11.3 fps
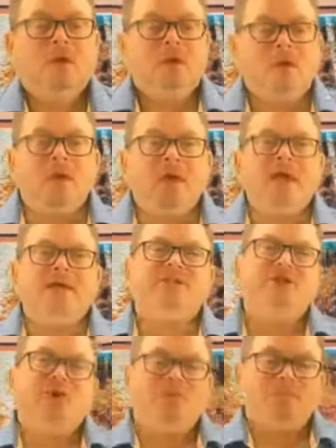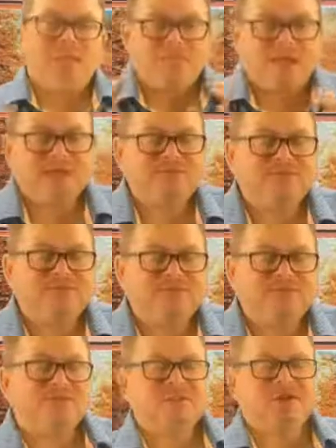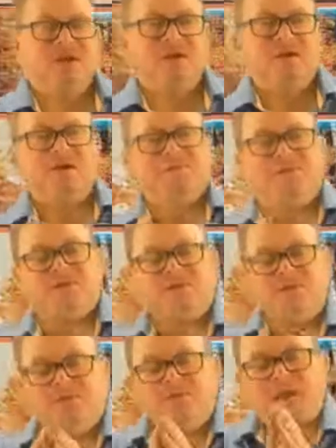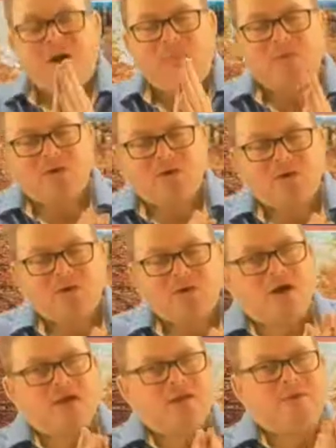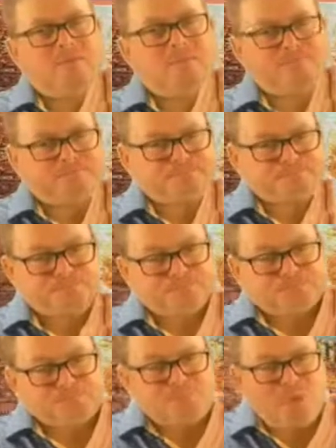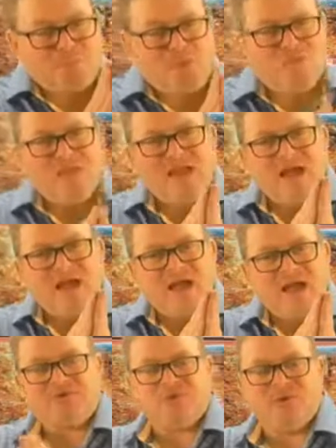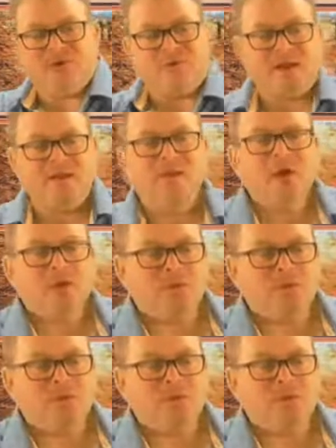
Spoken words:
Okay, so That's for our sponsor. So now we're talking about moving up this grid, right?